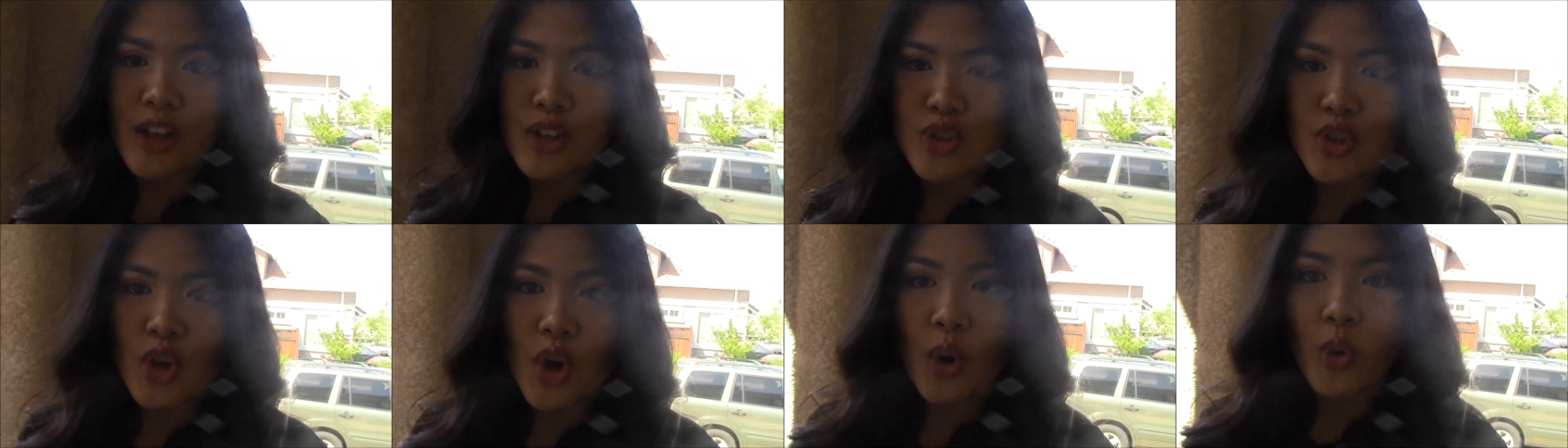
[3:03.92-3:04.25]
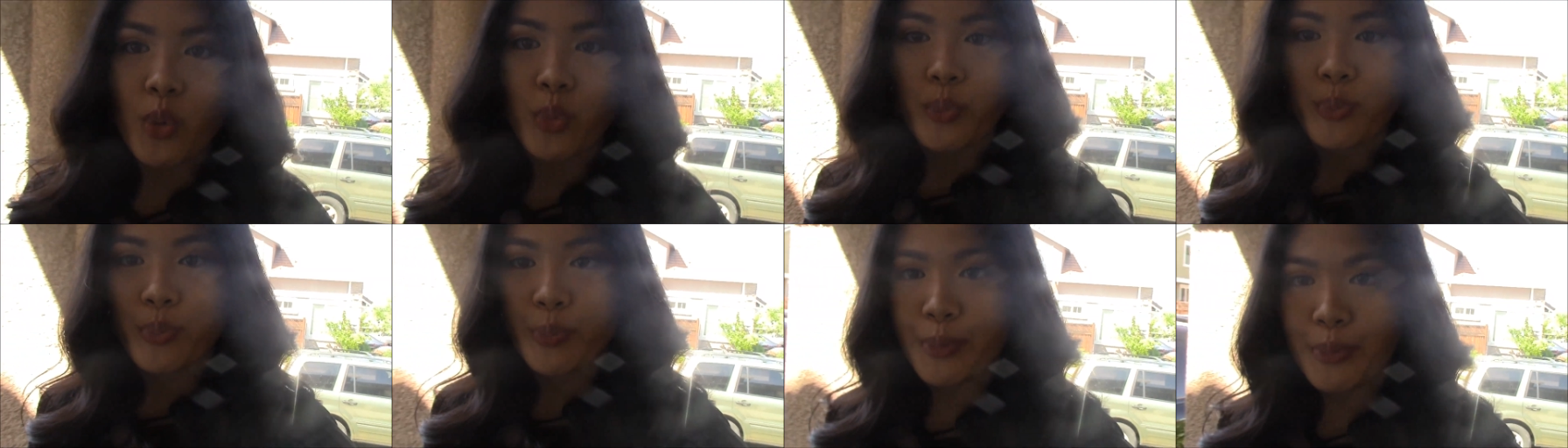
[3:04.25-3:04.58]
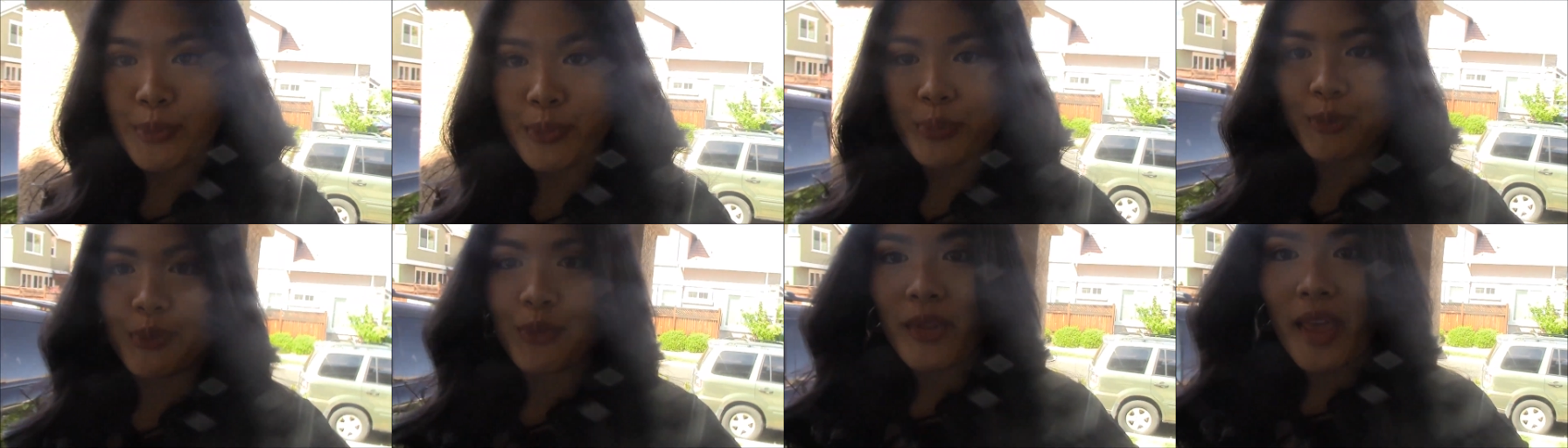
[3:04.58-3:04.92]
So,
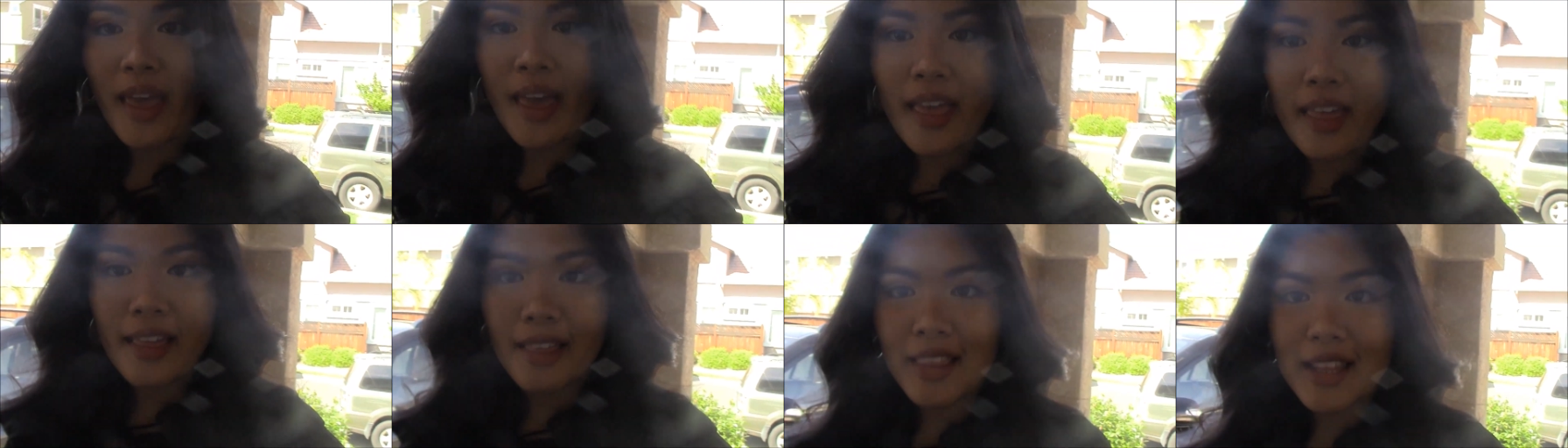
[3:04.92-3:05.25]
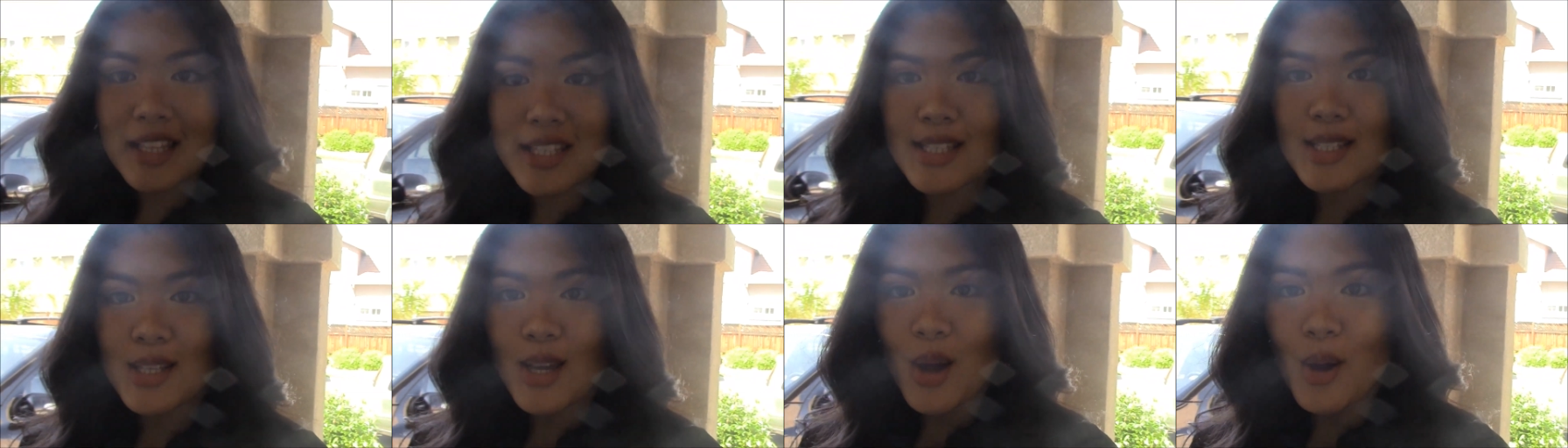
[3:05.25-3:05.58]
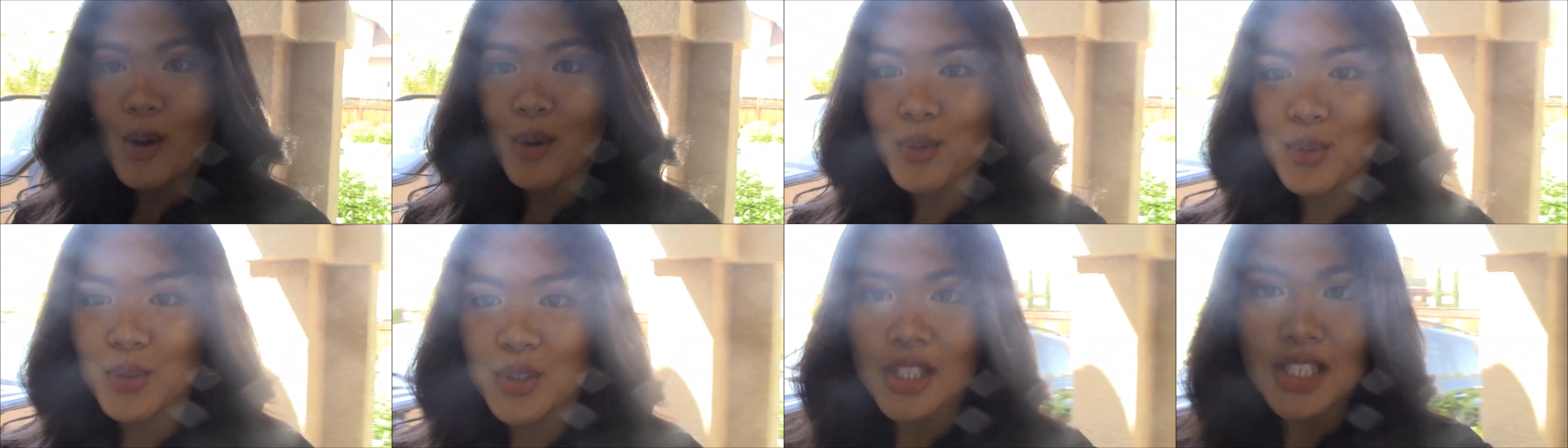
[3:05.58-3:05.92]
let's
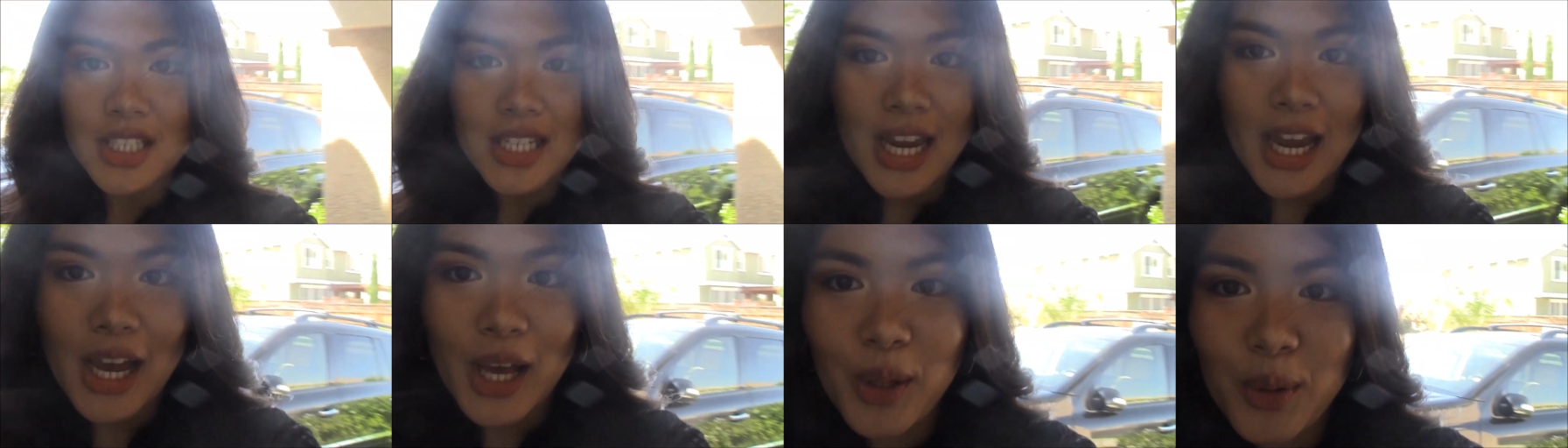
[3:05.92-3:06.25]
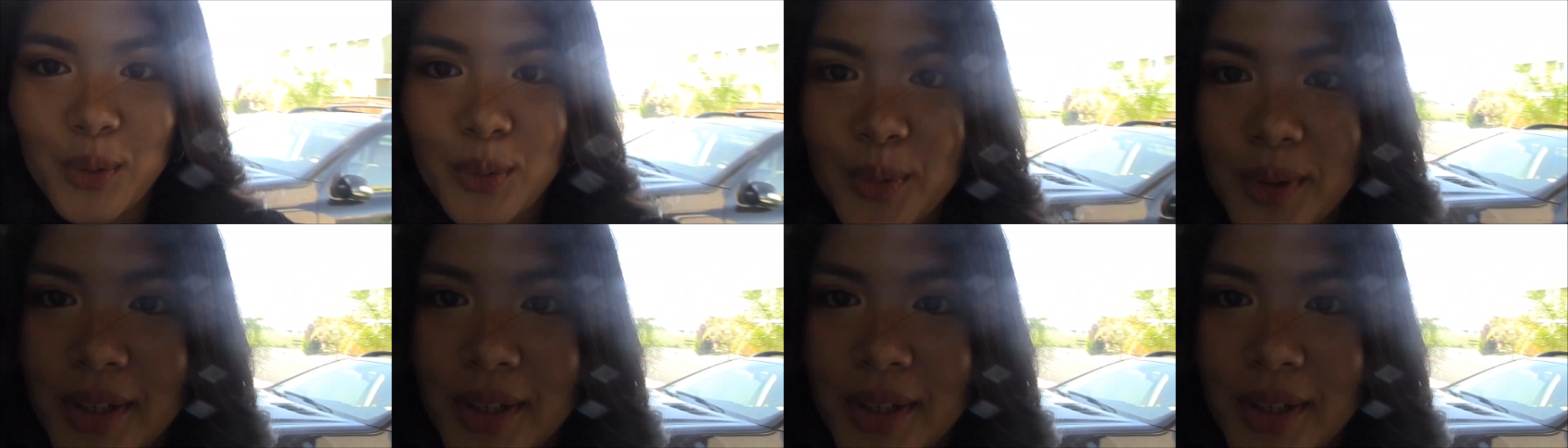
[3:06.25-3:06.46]
go, shall